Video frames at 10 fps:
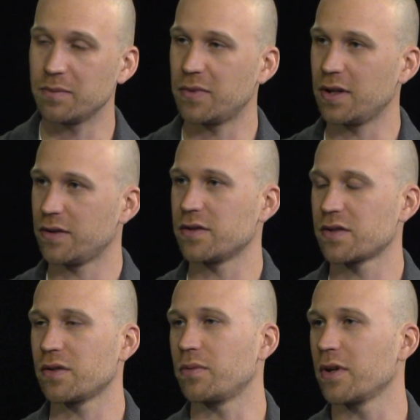but there's
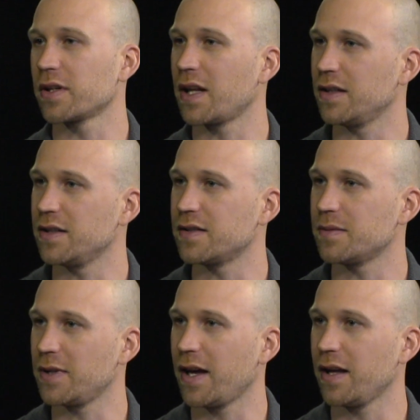still work that needs to
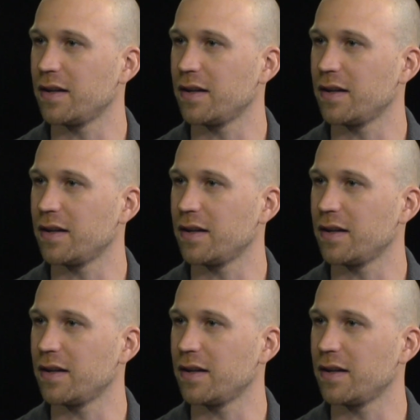be had.